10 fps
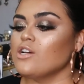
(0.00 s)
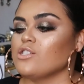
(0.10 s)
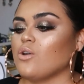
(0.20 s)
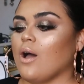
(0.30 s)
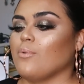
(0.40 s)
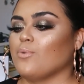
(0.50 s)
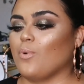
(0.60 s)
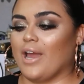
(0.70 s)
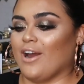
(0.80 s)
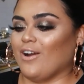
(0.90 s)
So I would
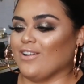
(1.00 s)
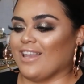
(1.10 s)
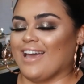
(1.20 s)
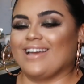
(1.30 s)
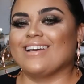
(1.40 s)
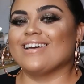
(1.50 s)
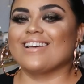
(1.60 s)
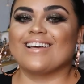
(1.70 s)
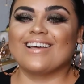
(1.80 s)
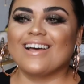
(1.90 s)
wear like
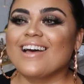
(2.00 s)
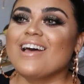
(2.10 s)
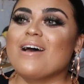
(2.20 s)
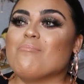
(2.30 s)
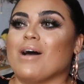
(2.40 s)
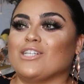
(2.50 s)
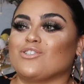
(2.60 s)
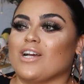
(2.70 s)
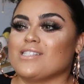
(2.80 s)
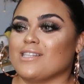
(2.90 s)
my
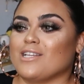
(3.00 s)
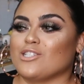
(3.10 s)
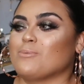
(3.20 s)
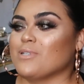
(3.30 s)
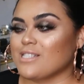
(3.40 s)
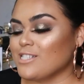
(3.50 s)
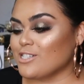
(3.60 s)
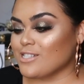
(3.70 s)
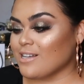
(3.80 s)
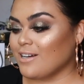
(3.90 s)
dress and then just put
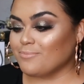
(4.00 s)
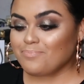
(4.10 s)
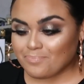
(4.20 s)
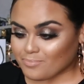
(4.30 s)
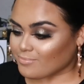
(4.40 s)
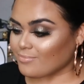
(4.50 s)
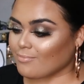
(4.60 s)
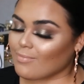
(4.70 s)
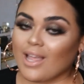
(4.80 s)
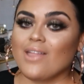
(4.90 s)
sneakers on,
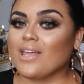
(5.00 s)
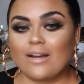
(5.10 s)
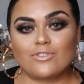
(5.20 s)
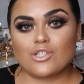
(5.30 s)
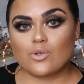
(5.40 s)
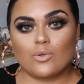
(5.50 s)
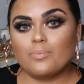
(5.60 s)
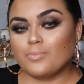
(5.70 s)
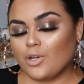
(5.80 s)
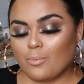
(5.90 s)
and then after
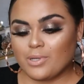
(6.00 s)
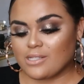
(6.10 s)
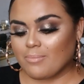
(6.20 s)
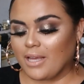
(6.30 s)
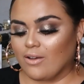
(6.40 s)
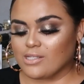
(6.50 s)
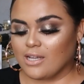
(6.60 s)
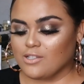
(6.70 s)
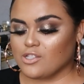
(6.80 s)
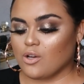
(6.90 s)
school, you know, put something
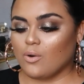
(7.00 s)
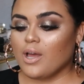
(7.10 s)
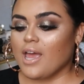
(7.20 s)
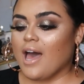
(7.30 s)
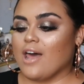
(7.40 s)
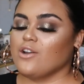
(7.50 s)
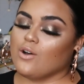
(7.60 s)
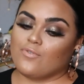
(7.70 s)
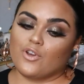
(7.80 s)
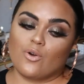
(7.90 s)
else on. So I don't
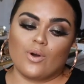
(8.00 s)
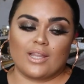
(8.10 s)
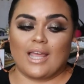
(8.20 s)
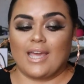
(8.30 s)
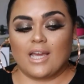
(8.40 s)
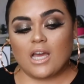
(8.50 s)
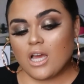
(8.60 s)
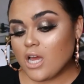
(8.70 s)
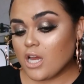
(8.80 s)
know, if you're going like